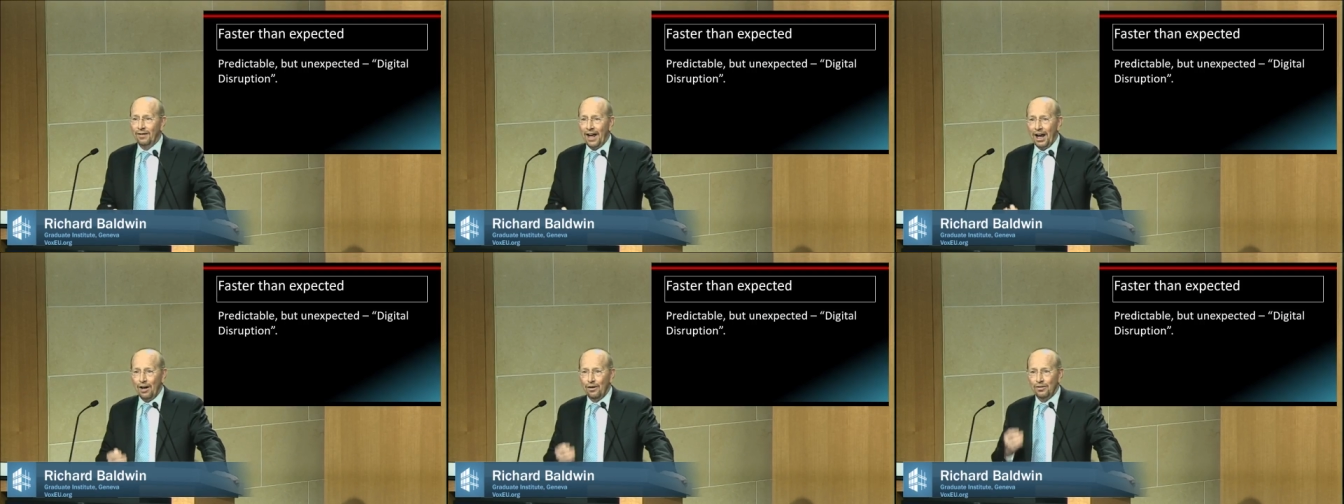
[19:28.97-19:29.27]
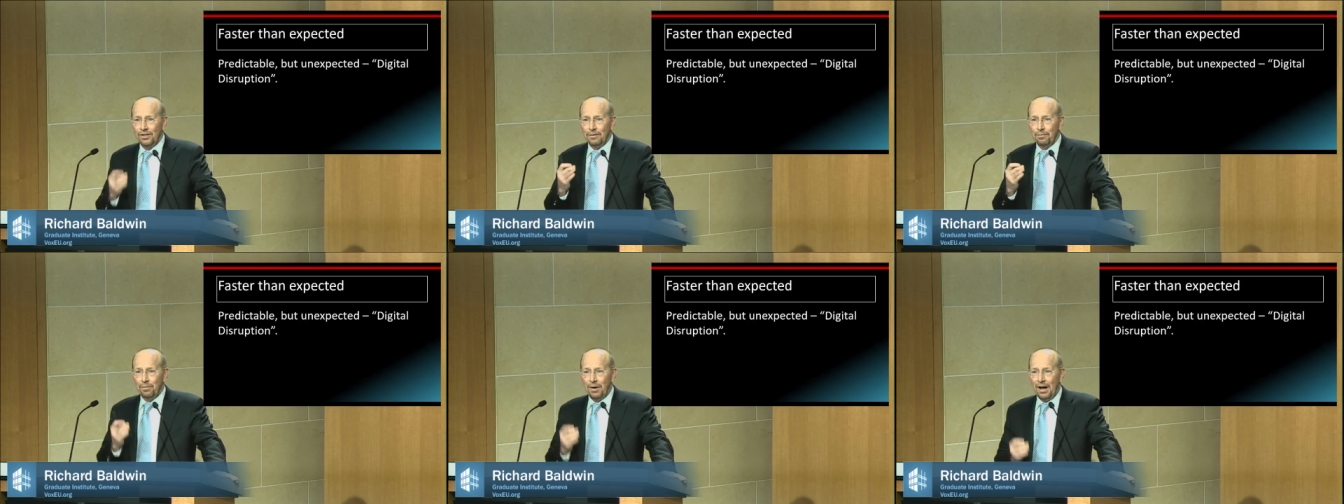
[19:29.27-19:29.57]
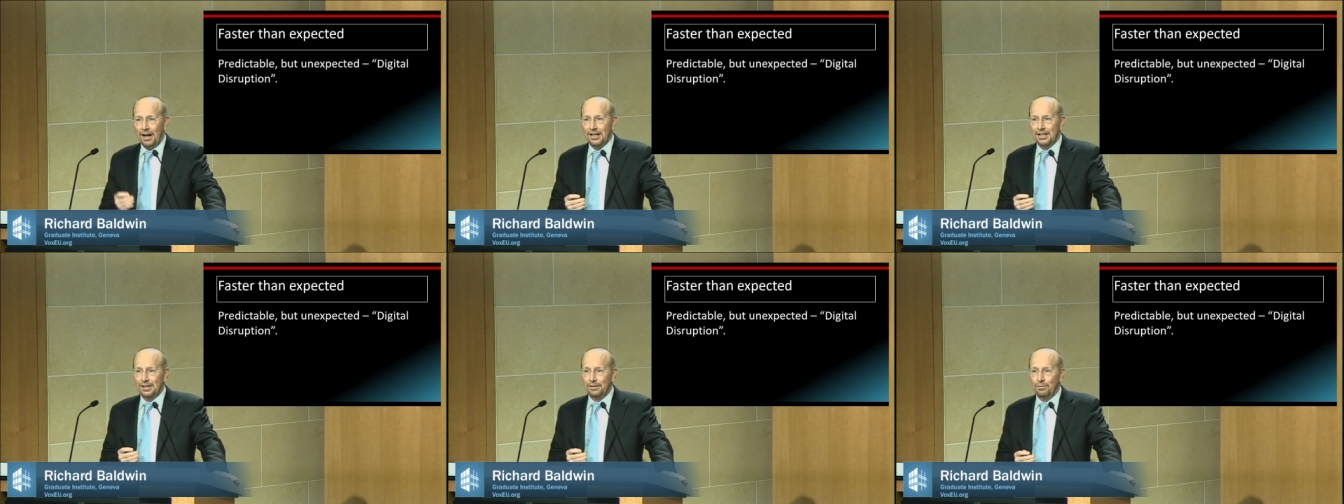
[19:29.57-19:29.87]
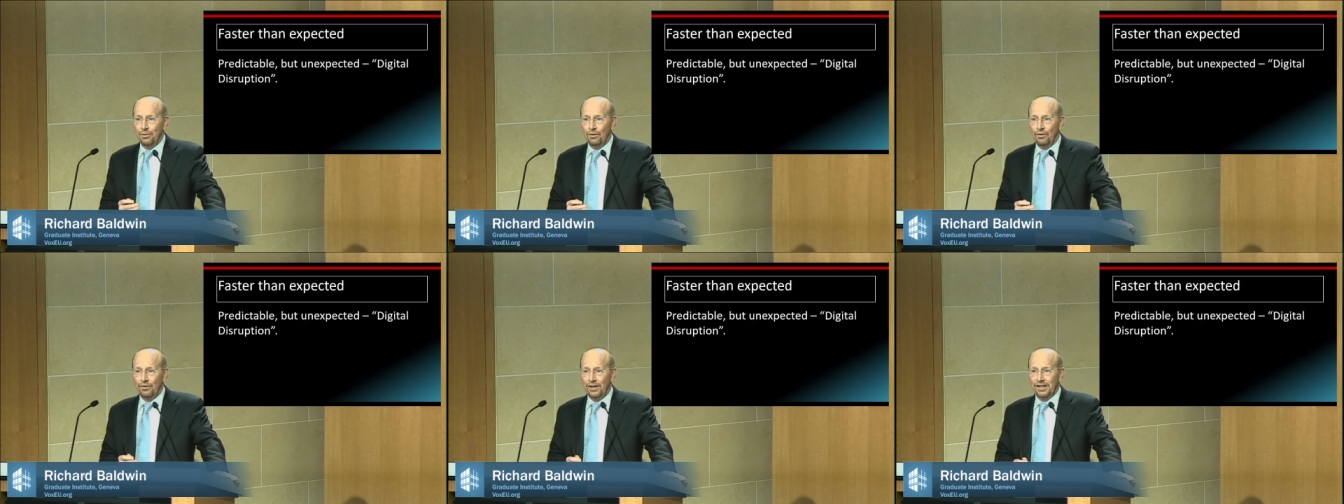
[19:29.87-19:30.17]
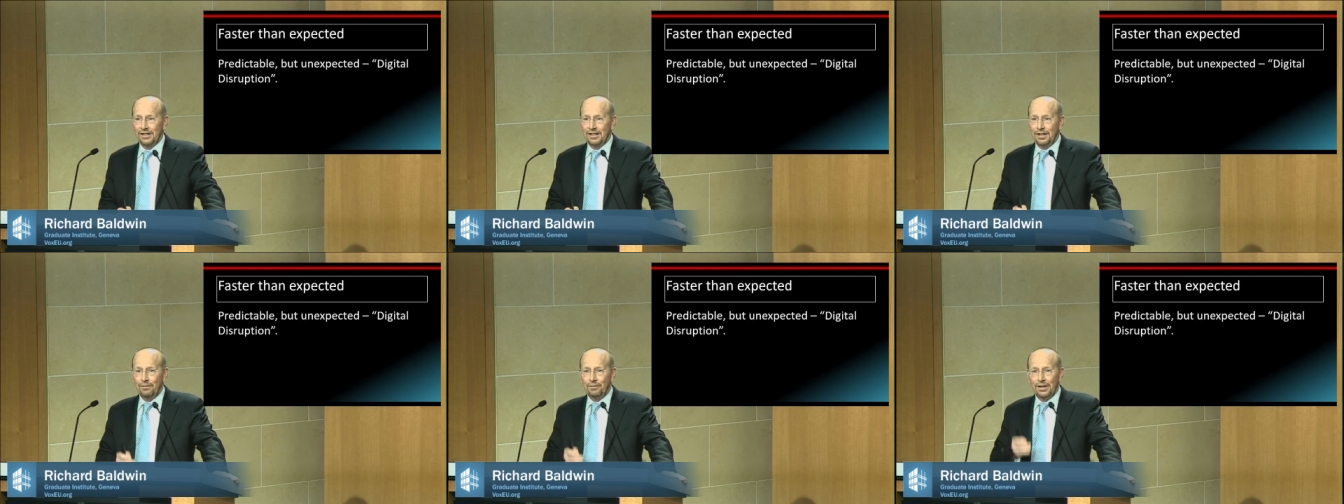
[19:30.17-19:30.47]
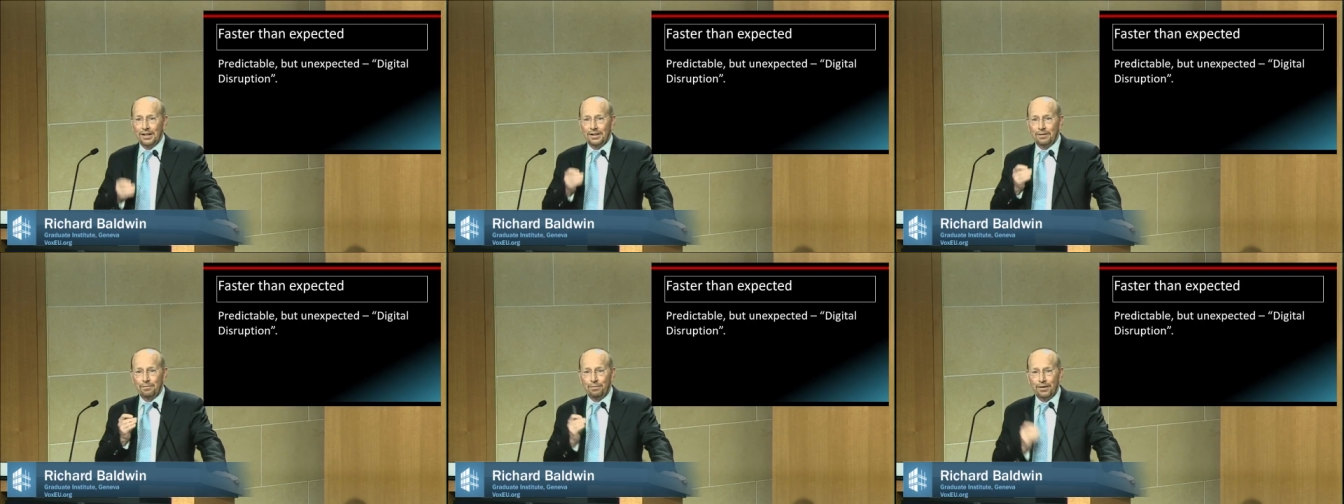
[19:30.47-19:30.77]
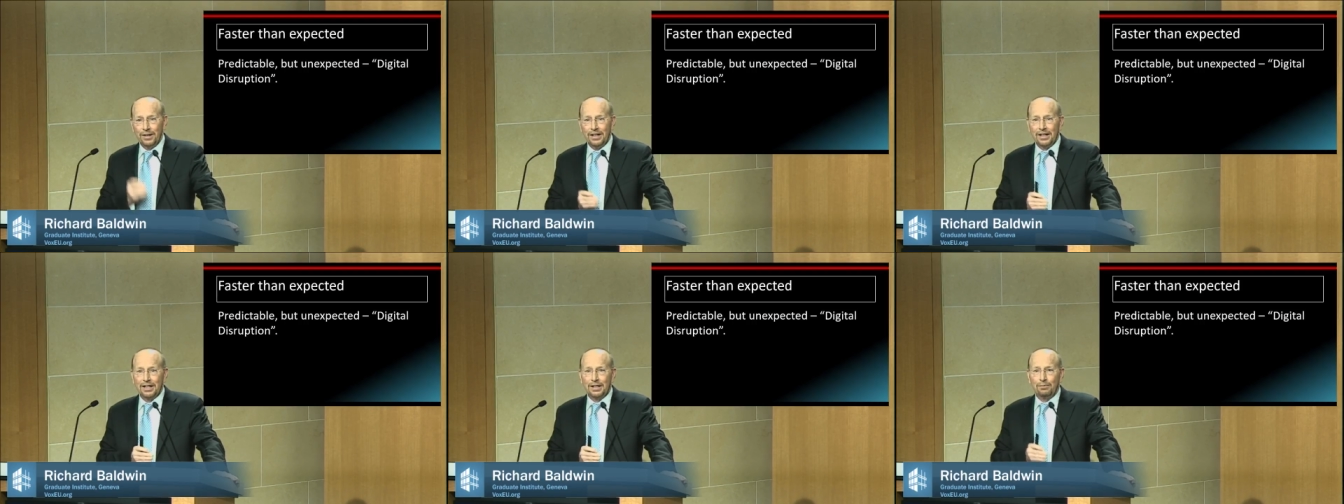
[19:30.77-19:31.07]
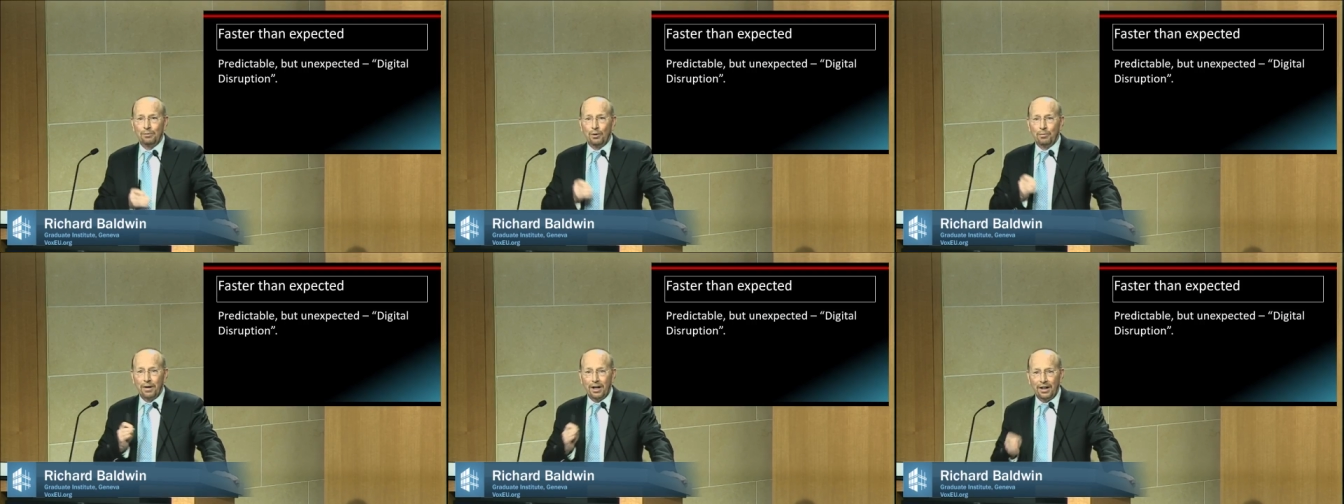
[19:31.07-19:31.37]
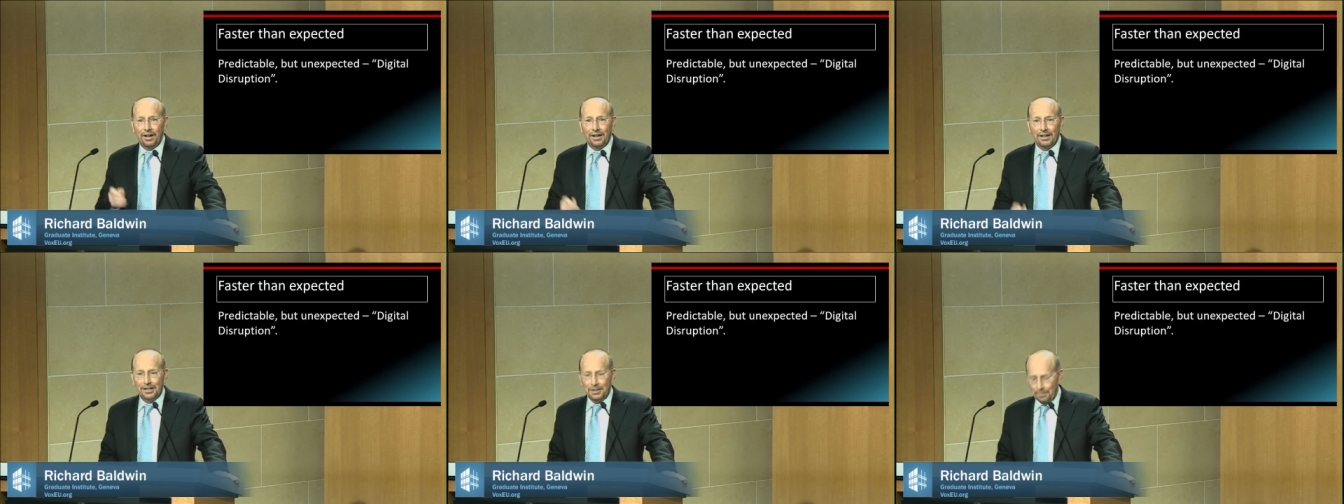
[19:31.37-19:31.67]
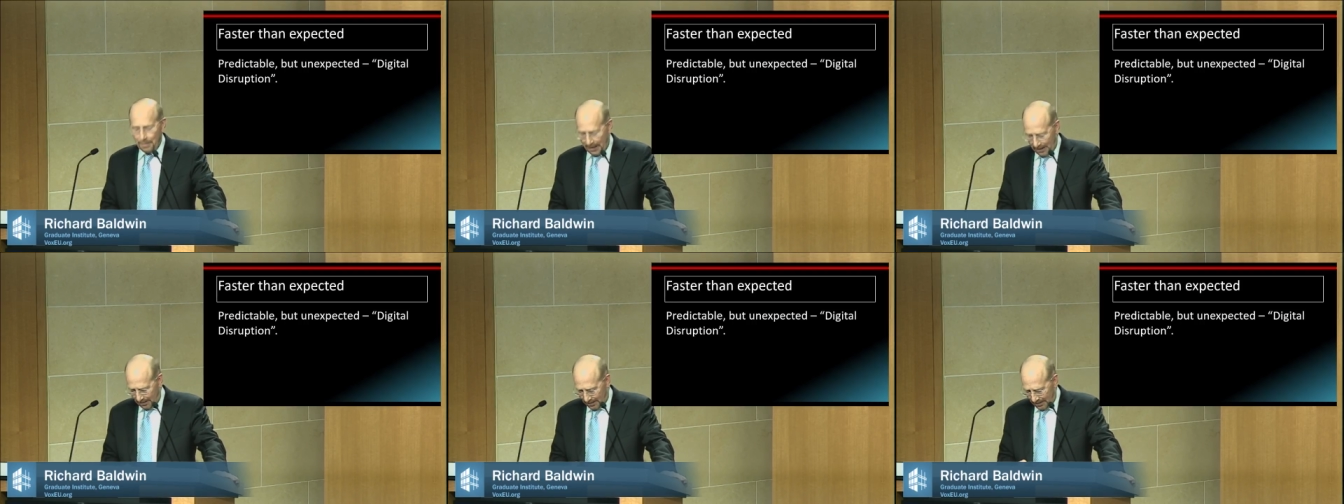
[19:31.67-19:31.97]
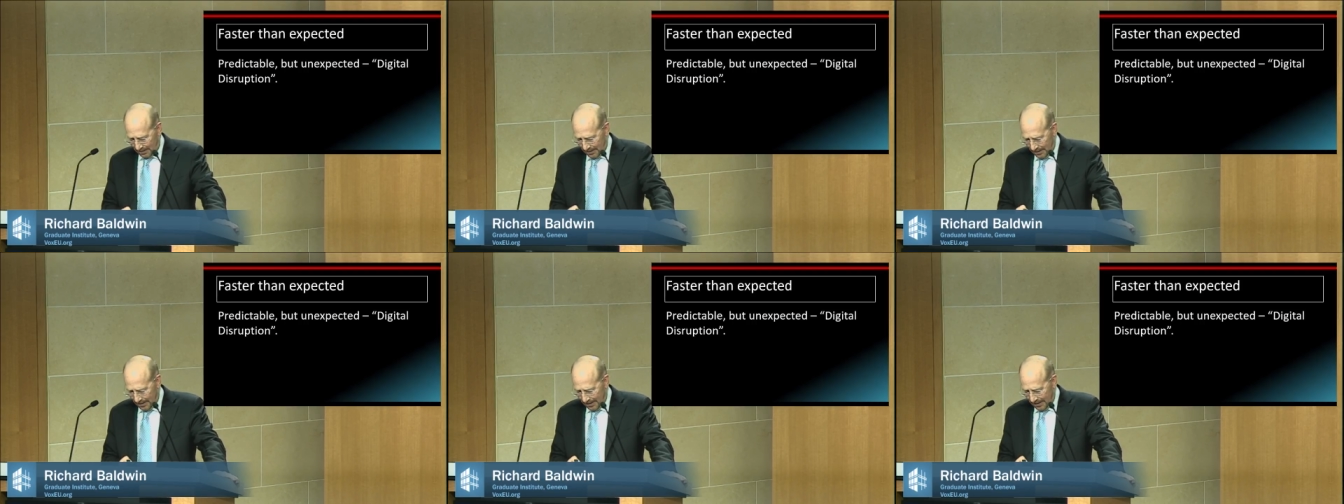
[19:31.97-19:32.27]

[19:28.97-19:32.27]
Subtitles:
how is it possible that something's predictable but unexpected?